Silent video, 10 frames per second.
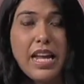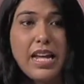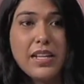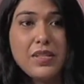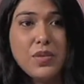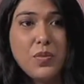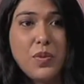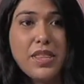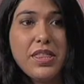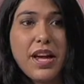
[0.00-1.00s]
and
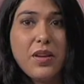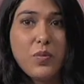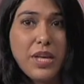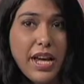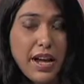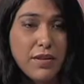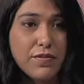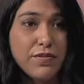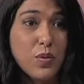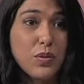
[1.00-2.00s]
with that we
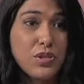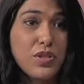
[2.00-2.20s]
have four